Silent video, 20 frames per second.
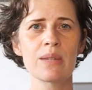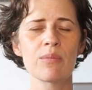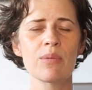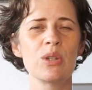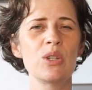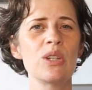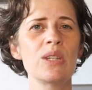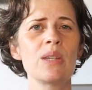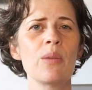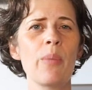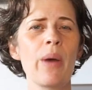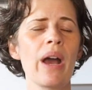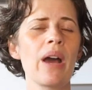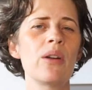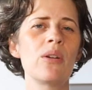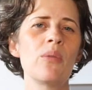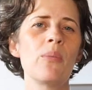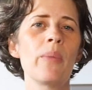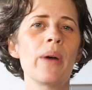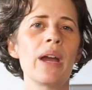which is a
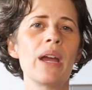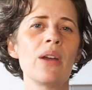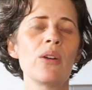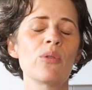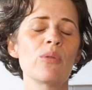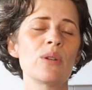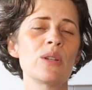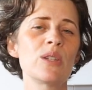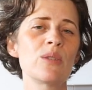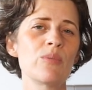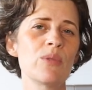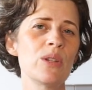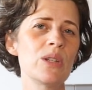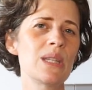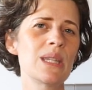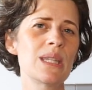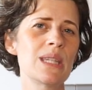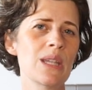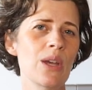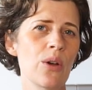pattern by Chris
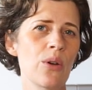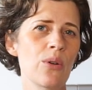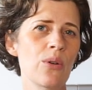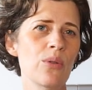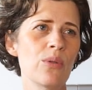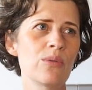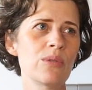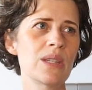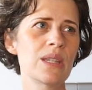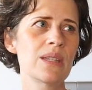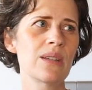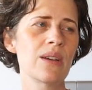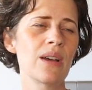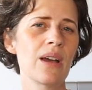Wood Sews.